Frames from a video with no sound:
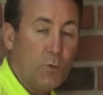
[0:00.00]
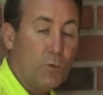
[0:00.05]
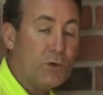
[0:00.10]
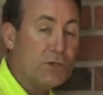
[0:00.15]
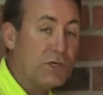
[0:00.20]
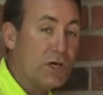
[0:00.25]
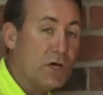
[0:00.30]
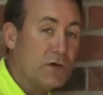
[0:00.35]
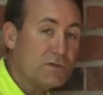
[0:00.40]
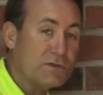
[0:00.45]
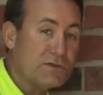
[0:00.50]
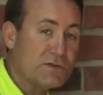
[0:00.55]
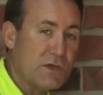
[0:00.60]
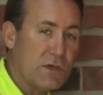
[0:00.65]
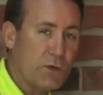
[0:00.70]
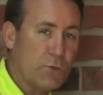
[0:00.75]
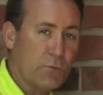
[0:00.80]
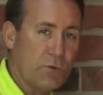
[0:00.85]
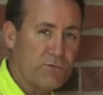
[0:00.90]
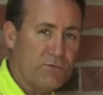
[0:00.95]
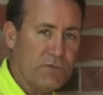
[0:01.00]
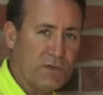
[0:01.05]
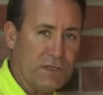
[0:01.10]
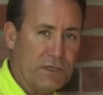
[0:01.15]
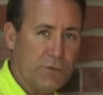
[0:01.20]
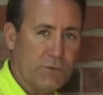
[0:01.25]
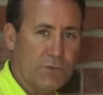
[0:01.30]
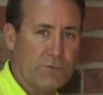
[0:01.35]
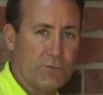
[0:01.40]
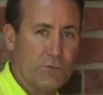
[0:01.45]
We also
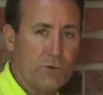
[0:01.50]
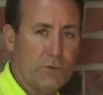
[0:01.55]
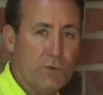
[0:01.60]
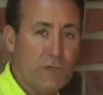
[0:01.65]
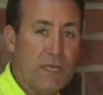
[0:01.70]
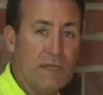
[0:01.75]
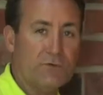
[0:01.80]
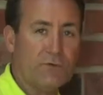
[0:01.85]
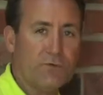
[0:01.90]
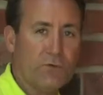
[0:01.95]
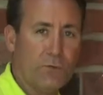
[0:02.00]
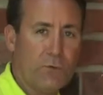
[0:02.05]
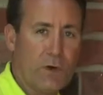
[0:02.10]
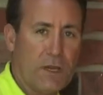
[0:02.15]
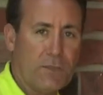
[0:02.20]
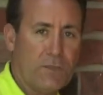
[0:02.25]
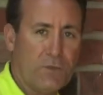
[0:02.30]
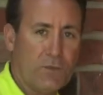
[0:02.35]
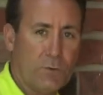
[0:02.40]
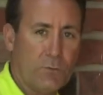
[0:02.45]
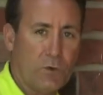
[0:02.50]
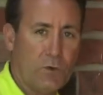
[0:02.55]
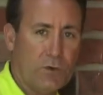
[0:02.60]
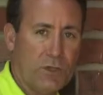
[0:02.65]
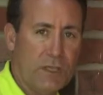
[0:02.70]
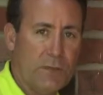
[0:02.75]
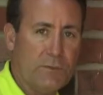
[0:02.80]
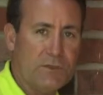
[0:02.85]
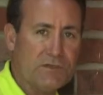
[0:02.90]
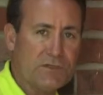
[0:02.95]
revealed through infrared thermal
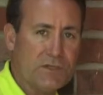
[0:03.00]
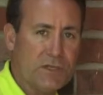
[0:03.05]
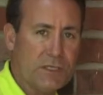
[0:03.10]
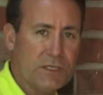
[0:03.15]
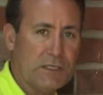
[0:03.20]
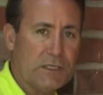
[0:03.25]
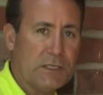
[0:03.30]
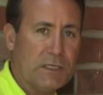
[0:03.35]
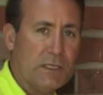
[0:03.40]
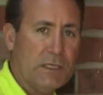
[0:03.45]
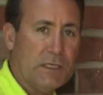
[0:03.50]
imaging